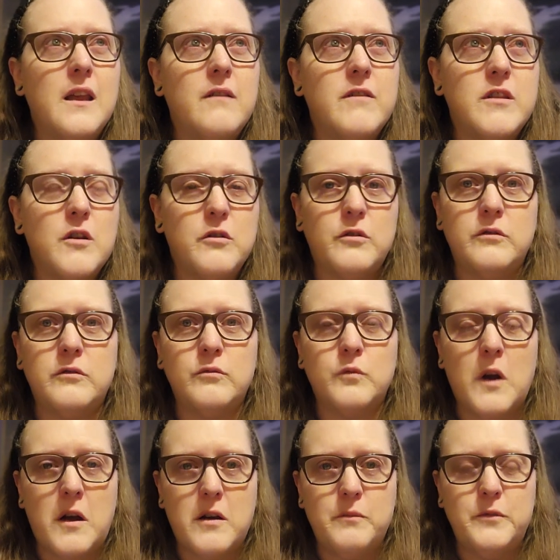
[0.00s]
even though
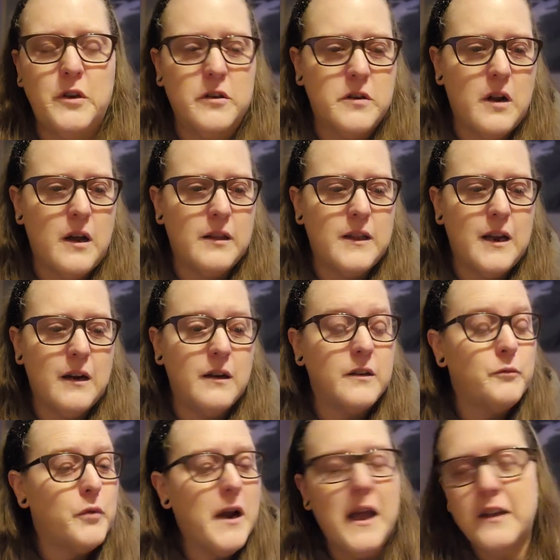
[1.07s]
Rob, you're not there,
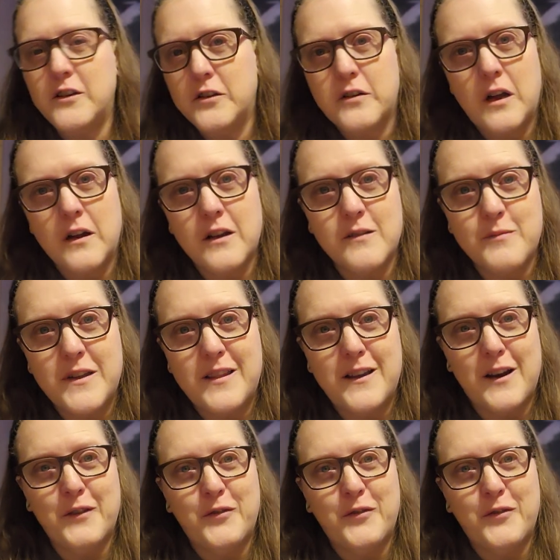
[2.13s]
and Brad, you're not going to be there